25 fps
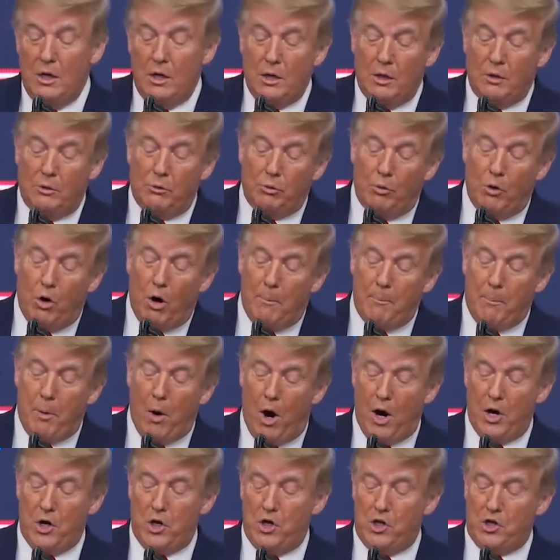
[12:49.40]
through our
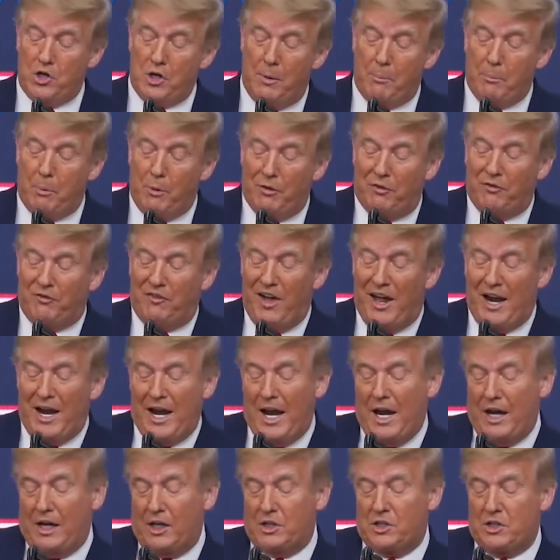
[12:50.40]
partnership with
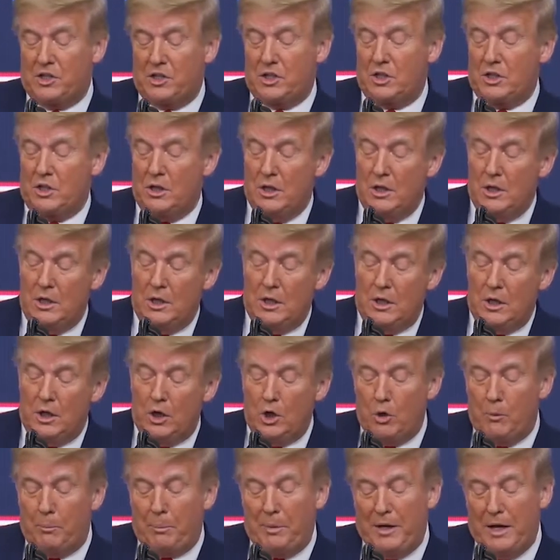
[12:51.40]
FedEx,
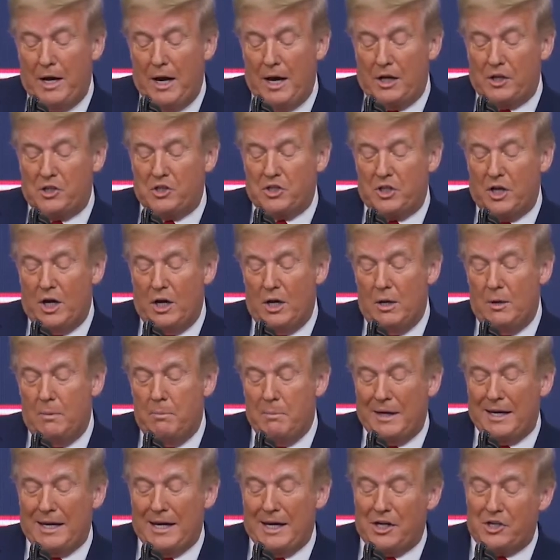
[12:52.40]
UPS, and
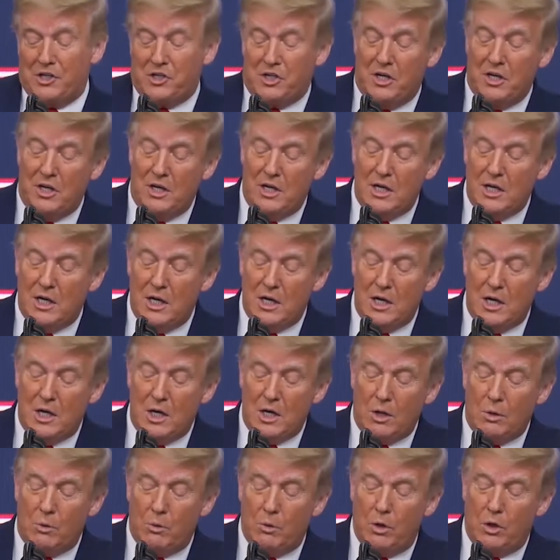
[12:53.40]
McKesson.
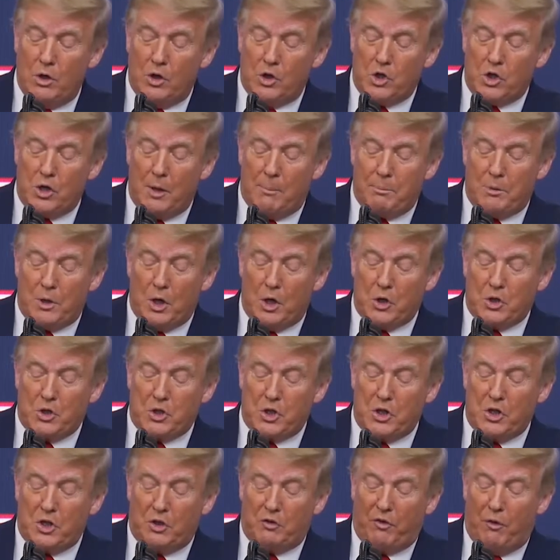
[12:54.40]
We'll ship
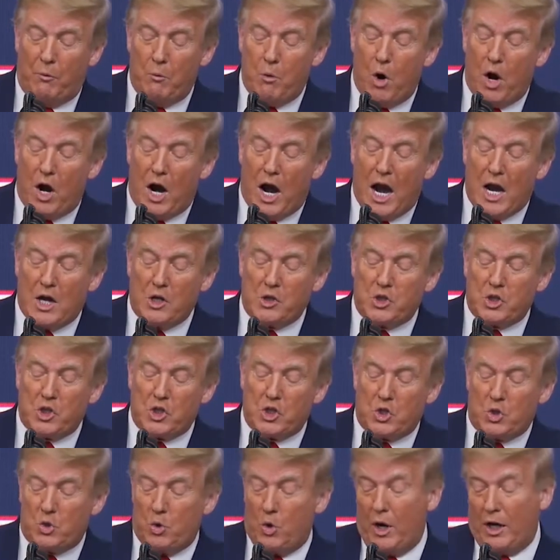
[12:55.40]
doses from
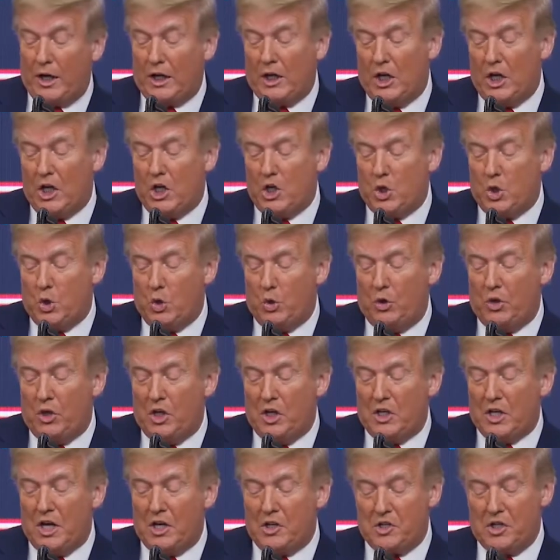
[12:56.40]
warehouses directly to
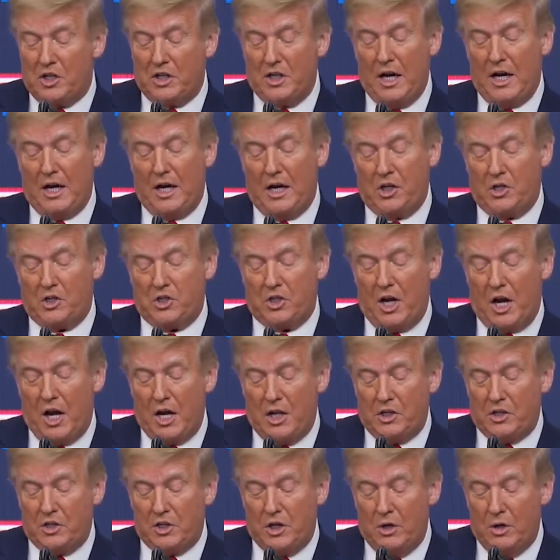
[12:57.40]
the designated
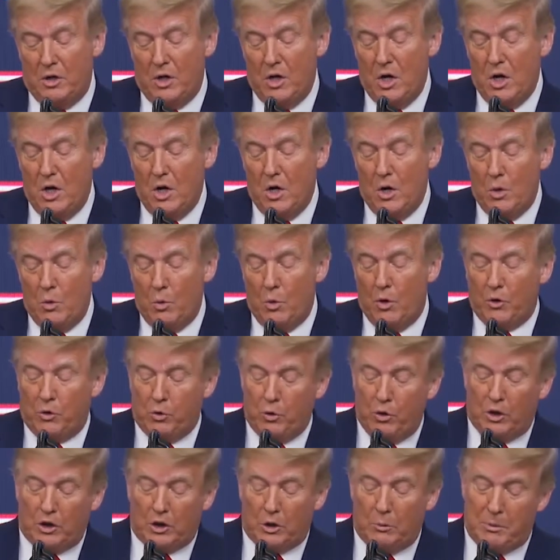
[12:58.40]
sites, and we're
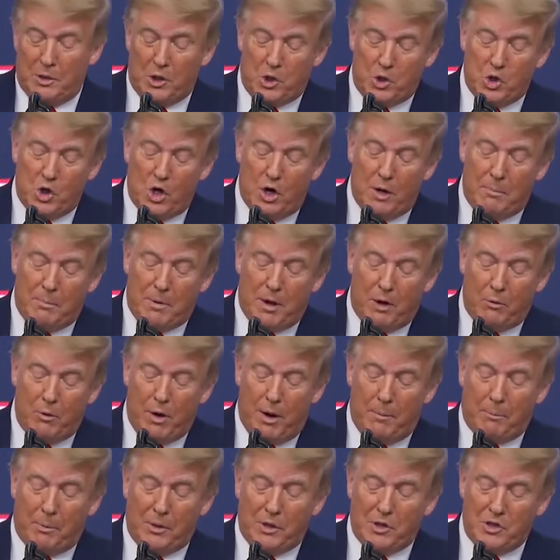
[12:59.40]
thrilled to be joined by
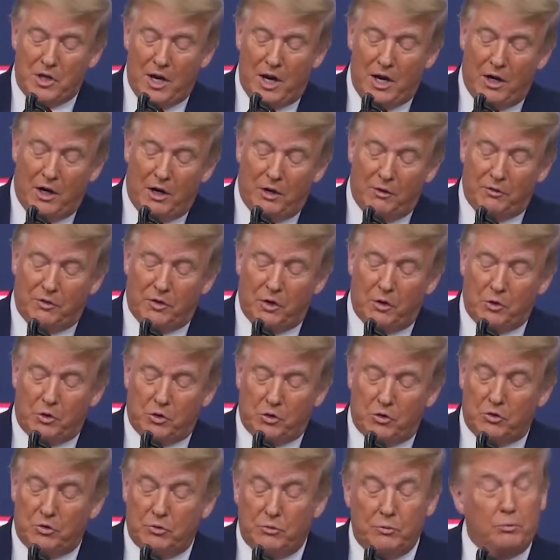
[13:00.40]
representatives of
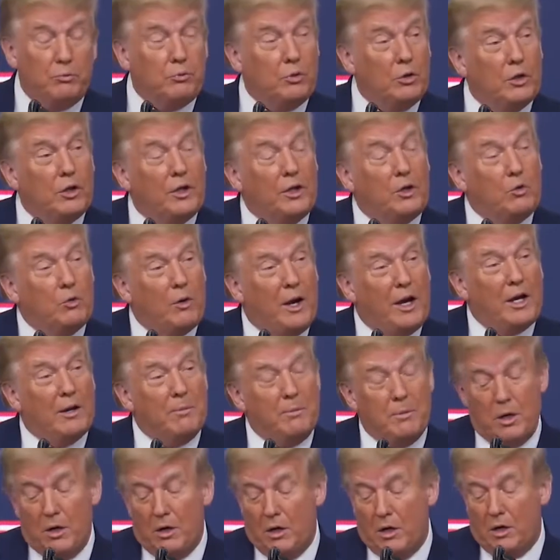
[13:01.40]
those really great
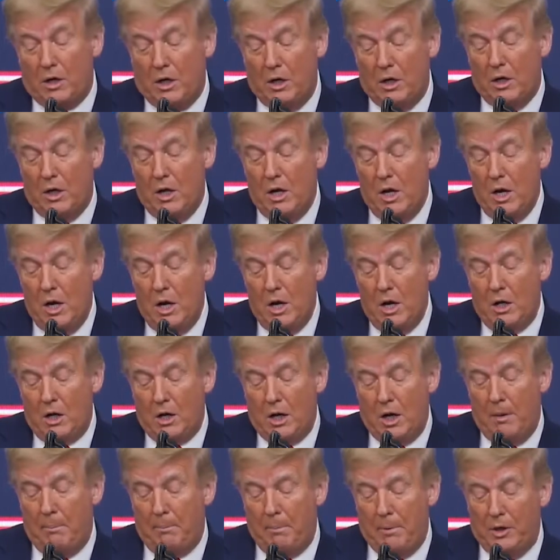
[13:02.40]
American
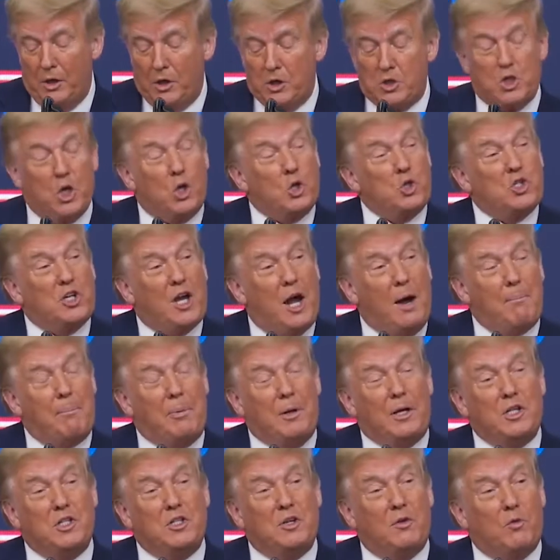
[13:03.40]
companies. Those
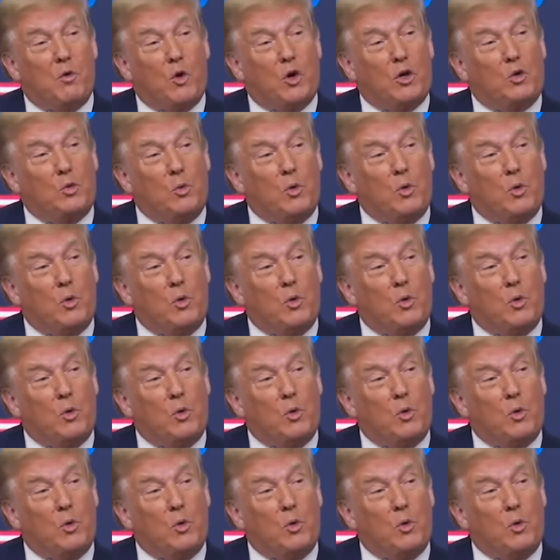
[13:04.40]
companies have worked